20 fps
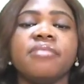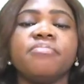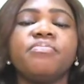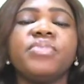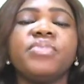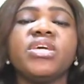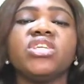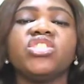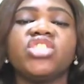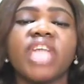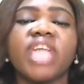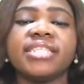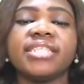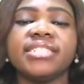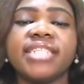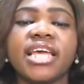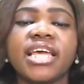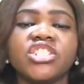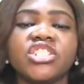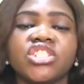B.
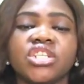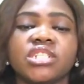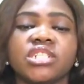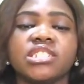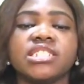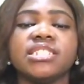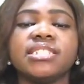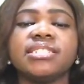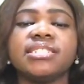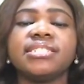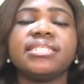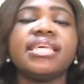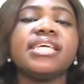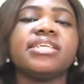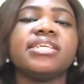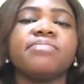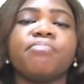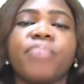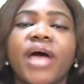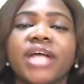Gestation,
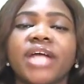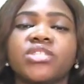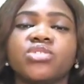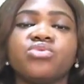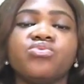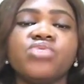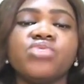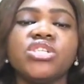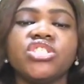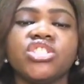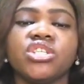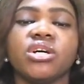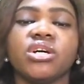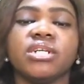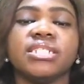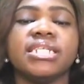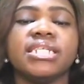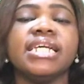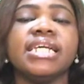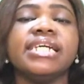C.
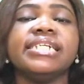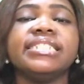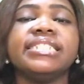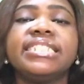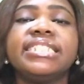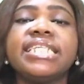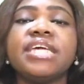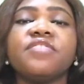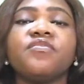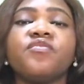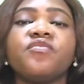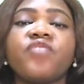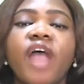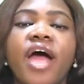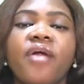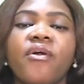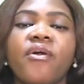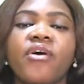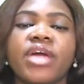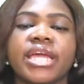Parturition, D.
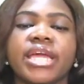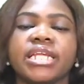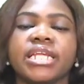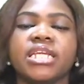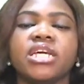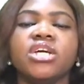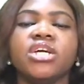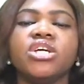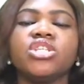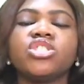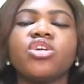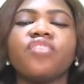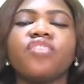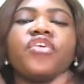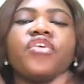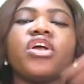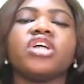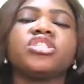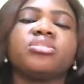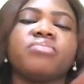Farrowing. So
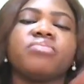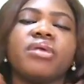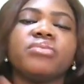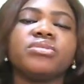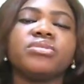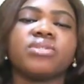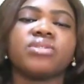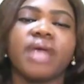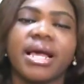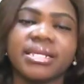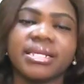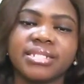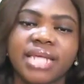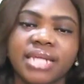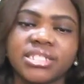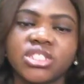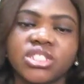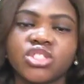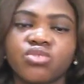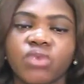for us to be able to
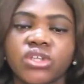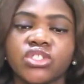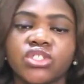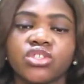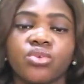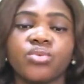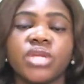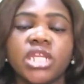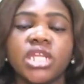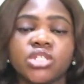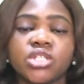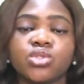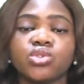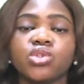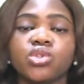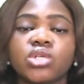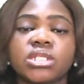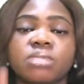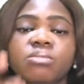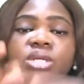answer this question, we need to
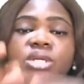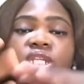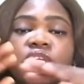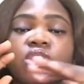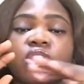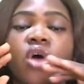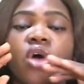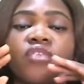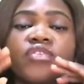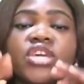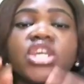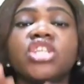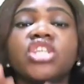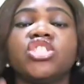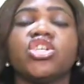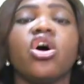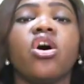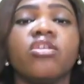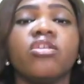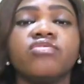know the meaning of
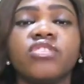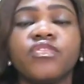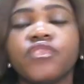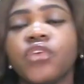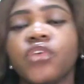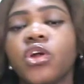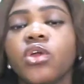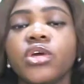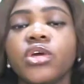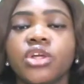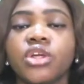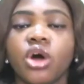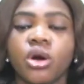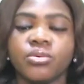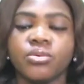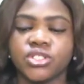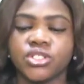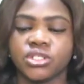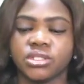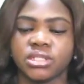each of the following
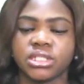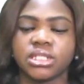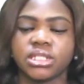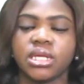options.